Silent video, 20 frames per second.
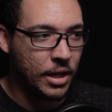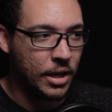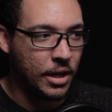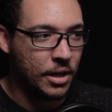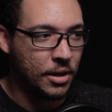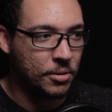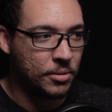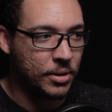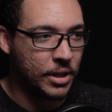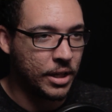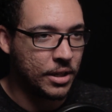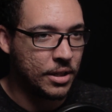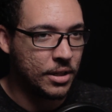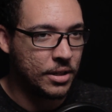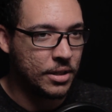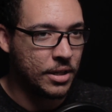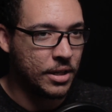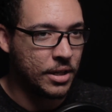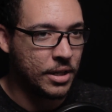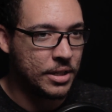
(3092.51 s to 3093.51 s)
don't know, like
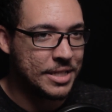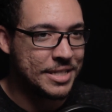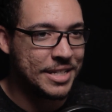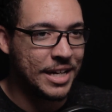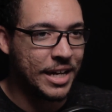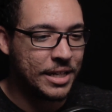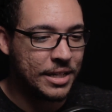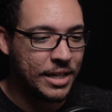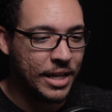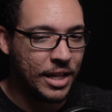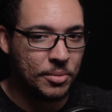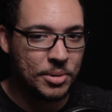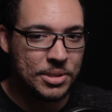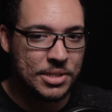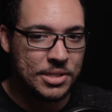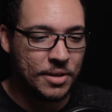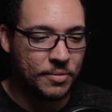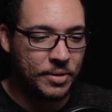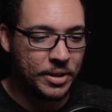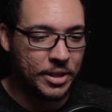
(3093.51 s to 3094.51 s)
design
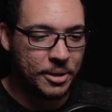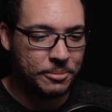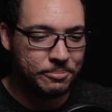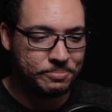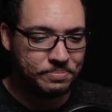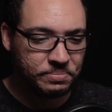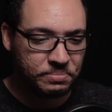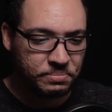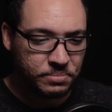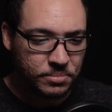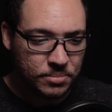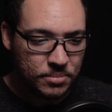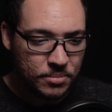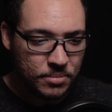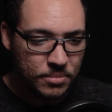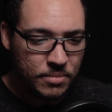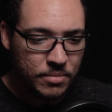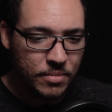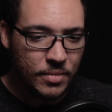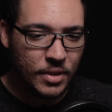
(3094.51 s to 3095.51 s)
elements, stuff like that.
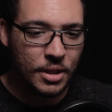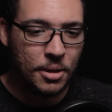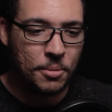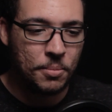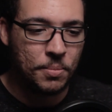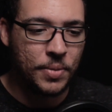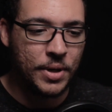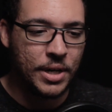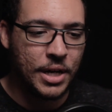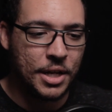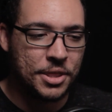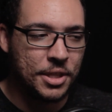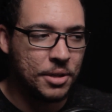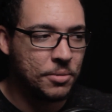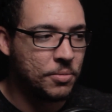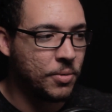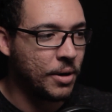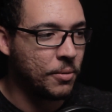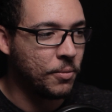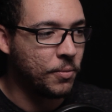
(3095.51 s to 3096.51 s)
But I
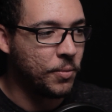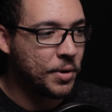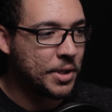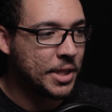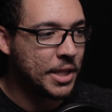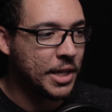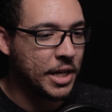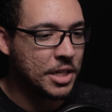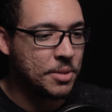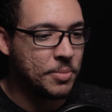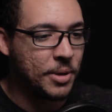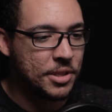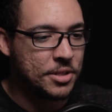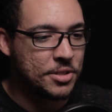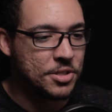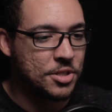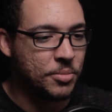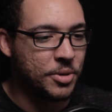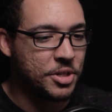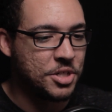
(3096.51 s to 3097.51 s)
think what I really liked about
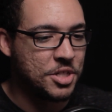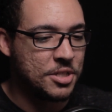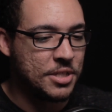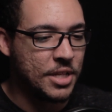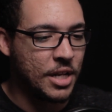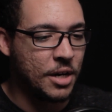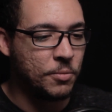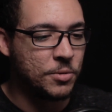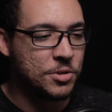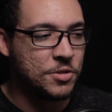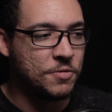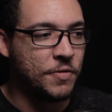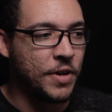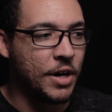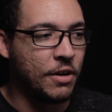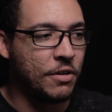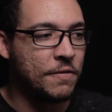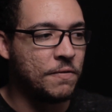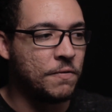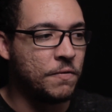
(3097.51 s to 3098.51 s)
this so much is that it was
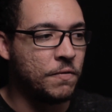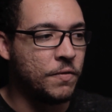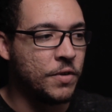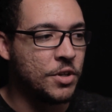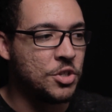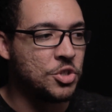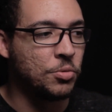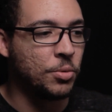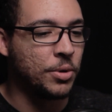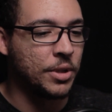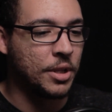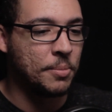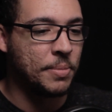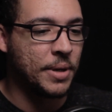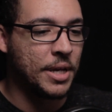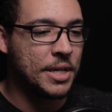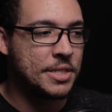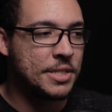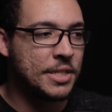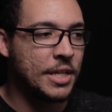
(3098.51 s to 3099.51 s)
very visually
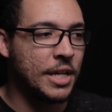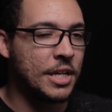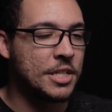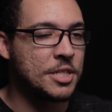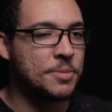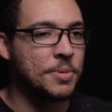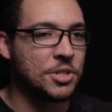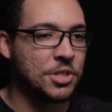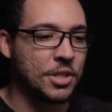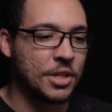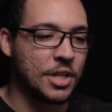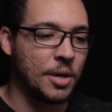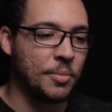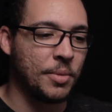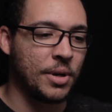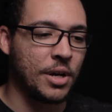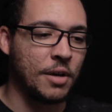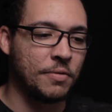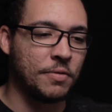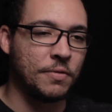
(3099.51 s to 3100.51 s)
based, and especially
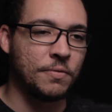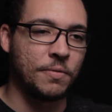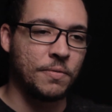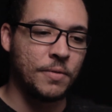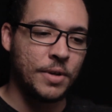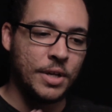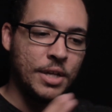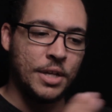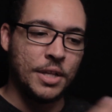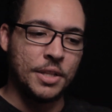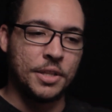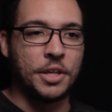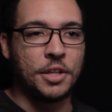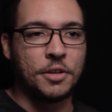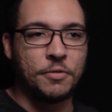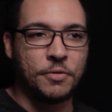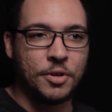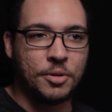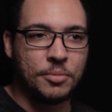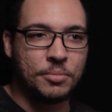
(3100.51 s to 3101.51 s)
coming off of the
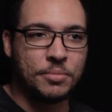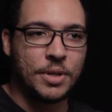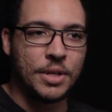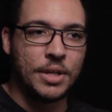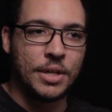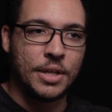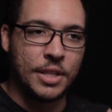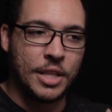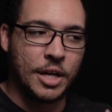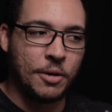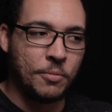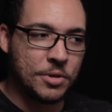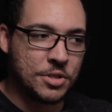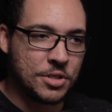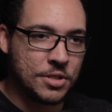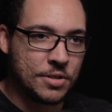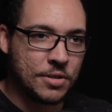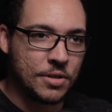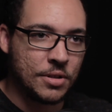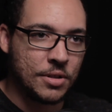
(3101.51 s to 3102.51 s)
other film that
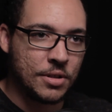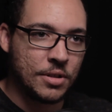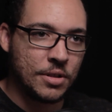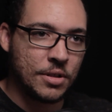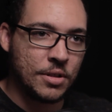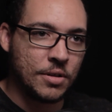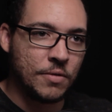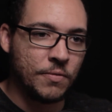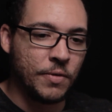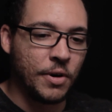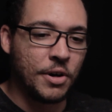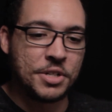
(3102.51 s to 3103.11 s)
was very